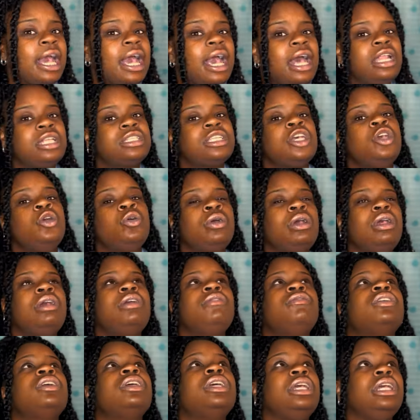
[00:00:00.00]
And it's like you can
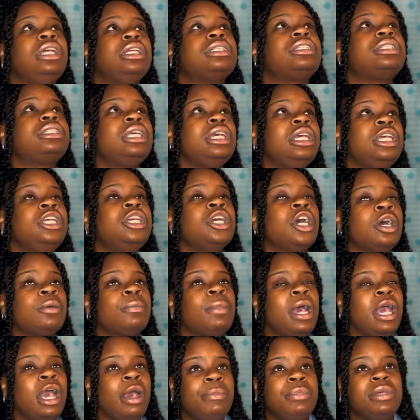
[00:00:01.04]
even see Yung
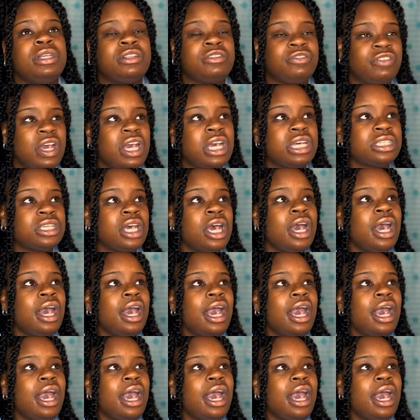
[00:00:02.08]
Miami's face